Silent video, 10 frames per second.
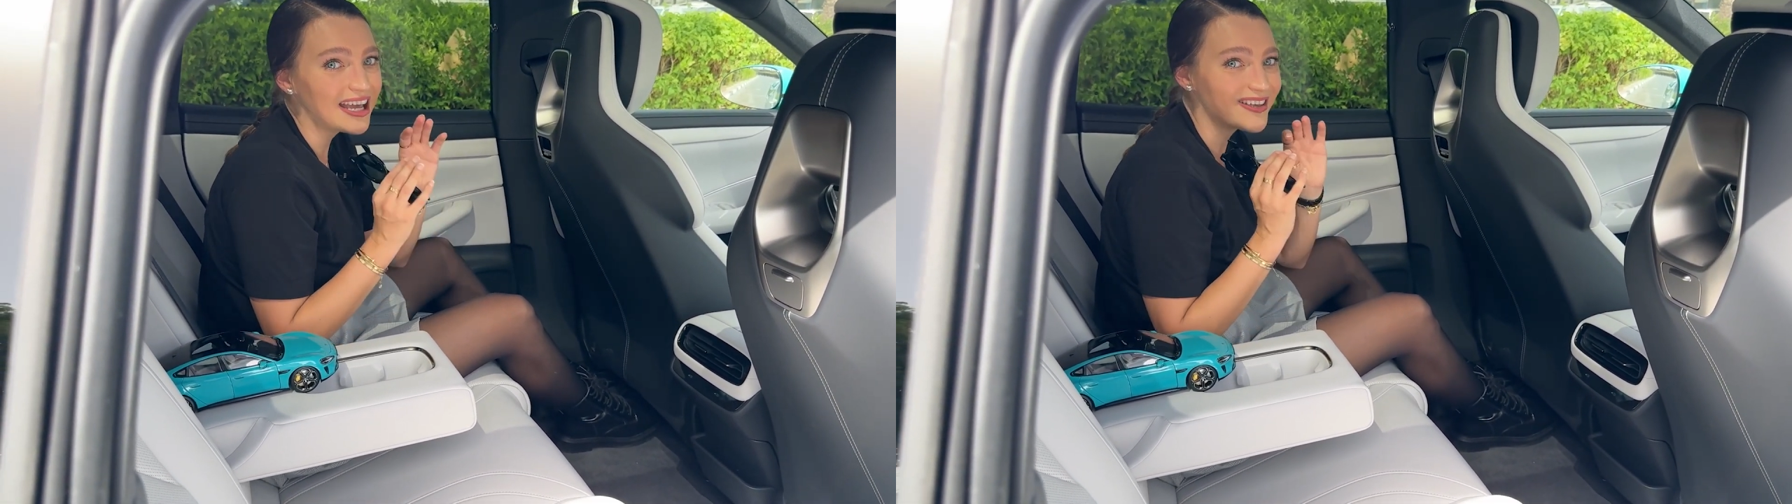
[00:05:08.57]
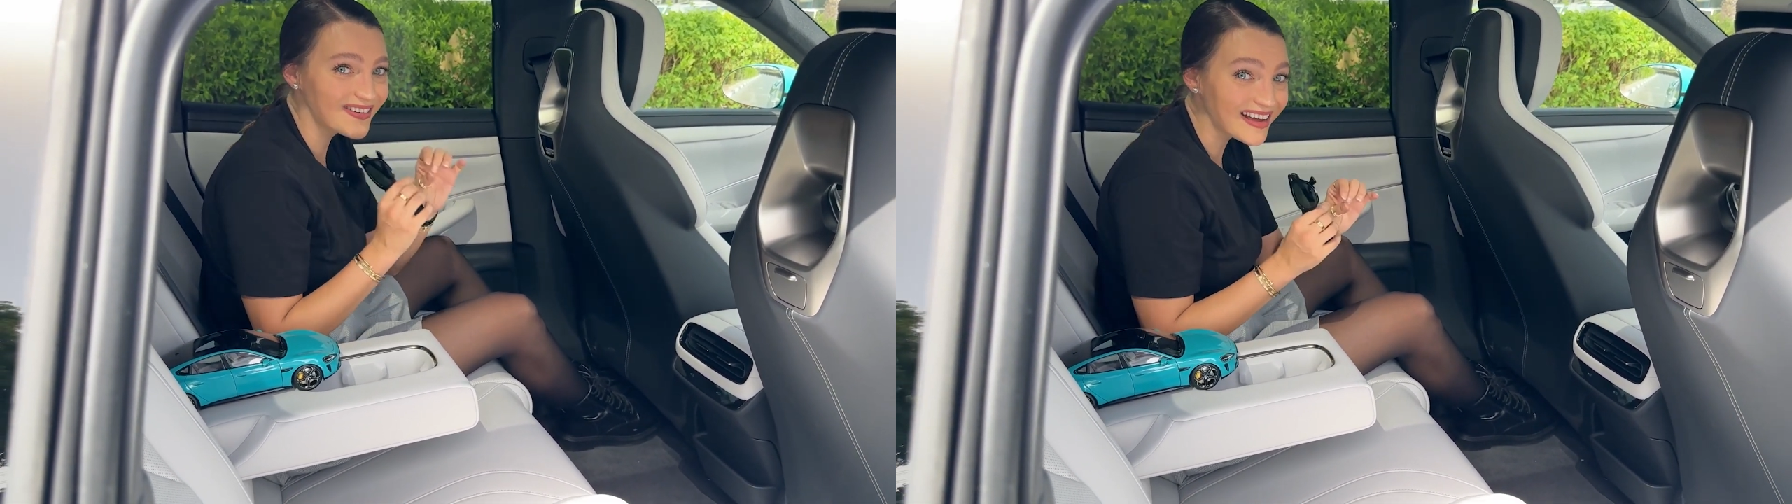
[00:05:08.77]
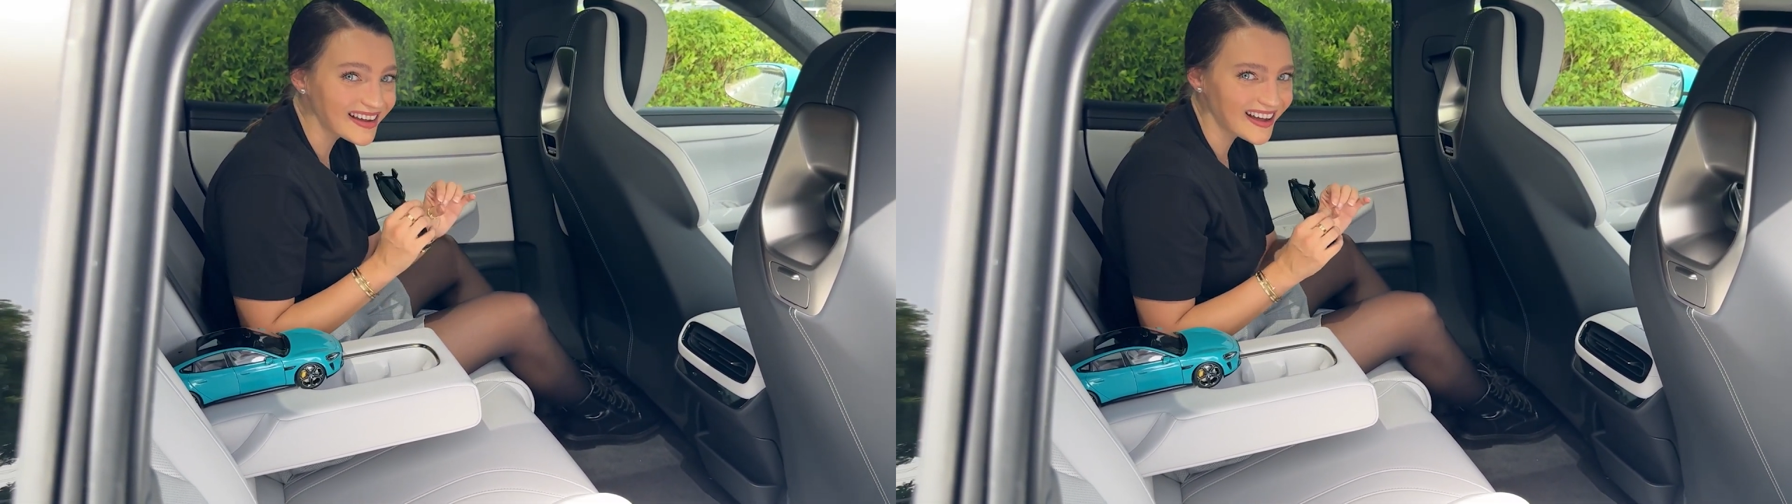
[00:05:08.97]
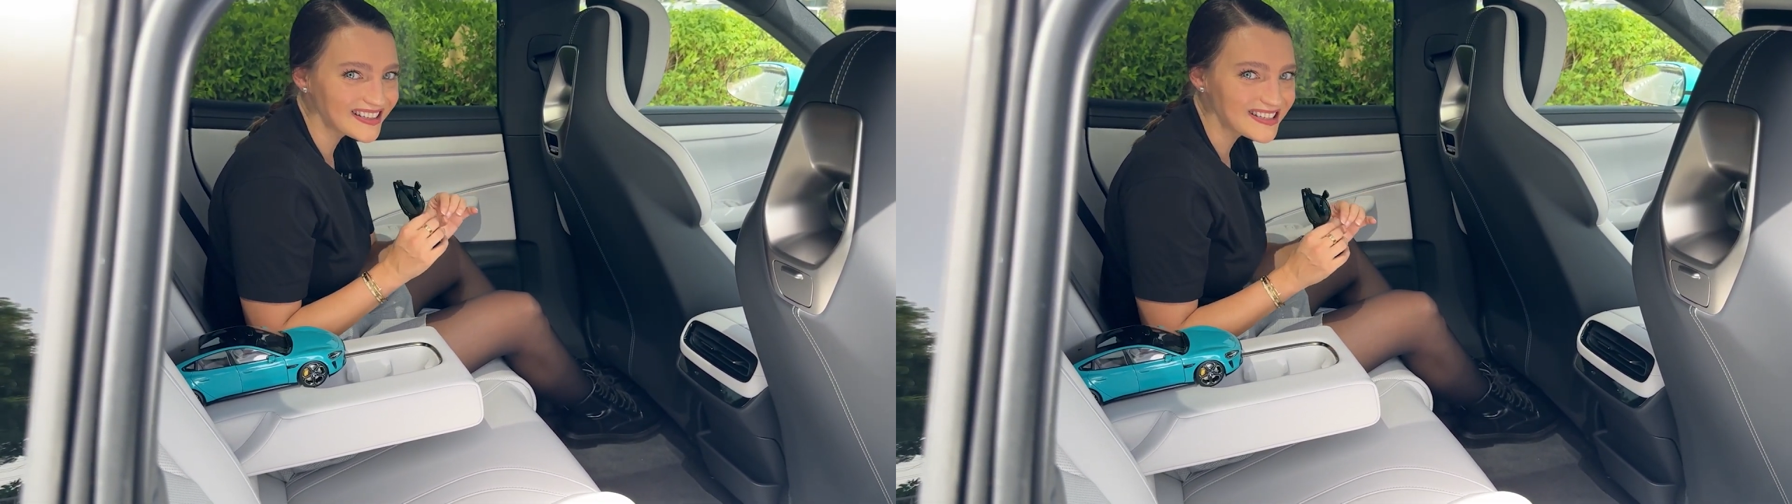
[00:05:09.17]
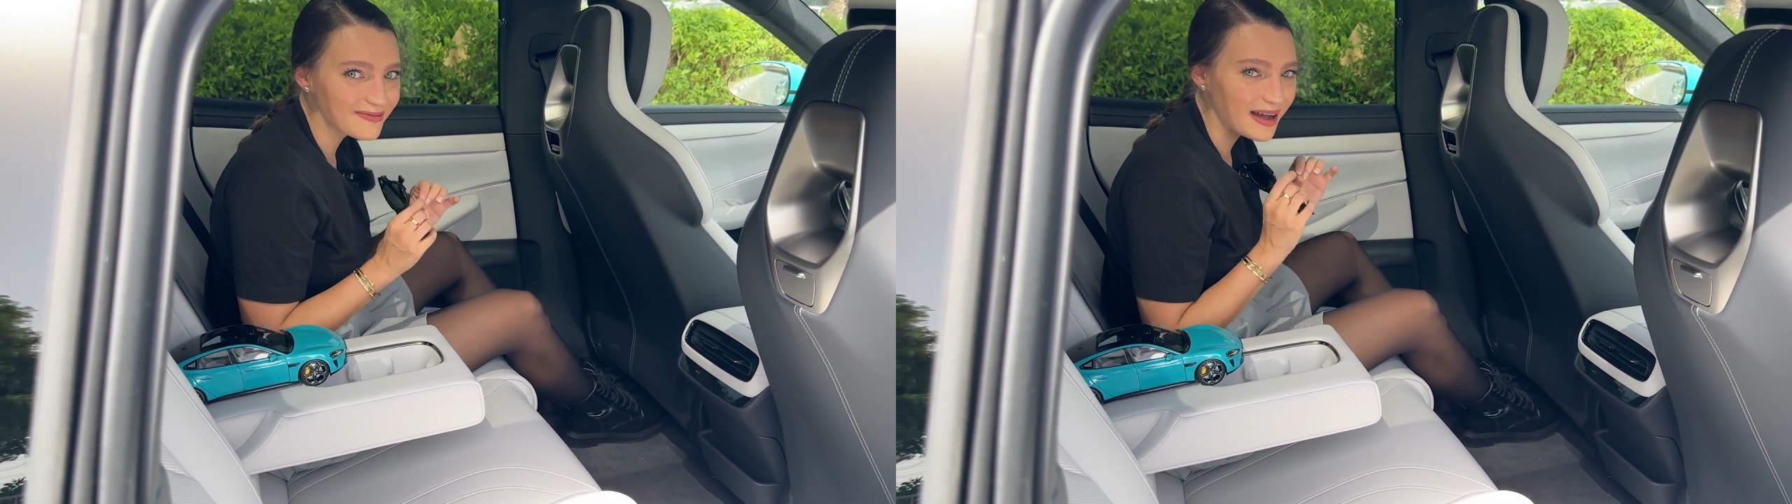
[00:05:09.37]
You can
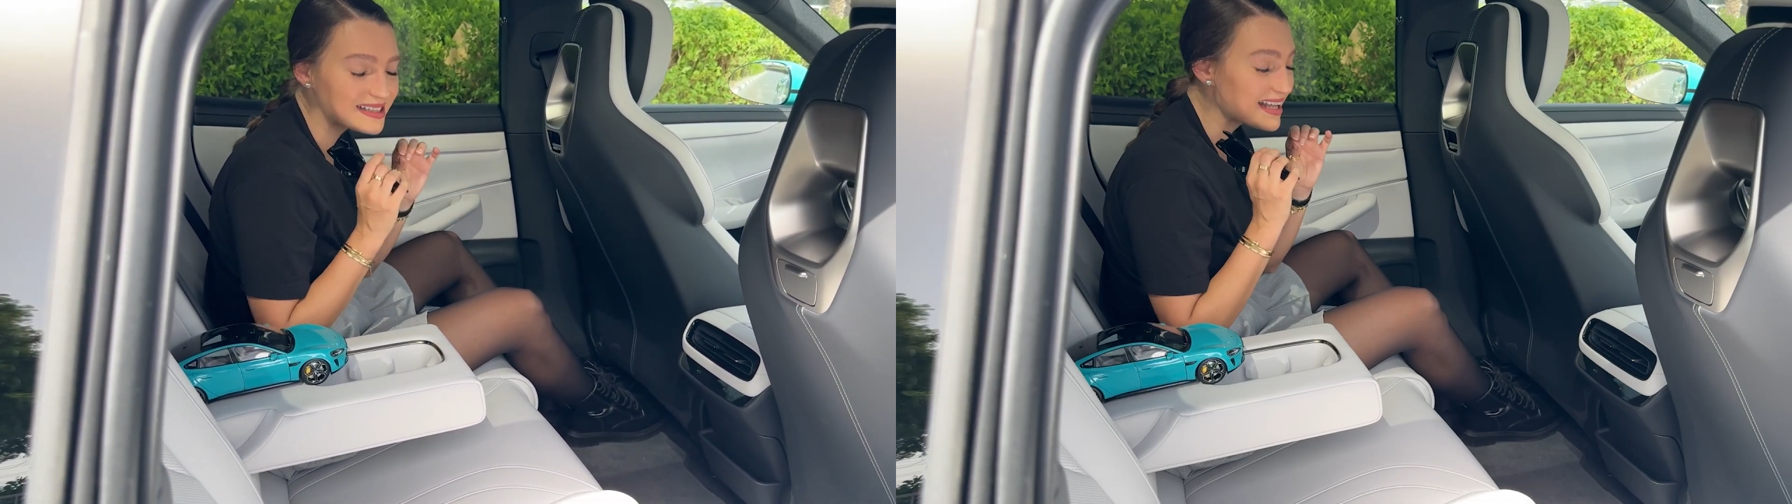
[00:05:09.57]
customize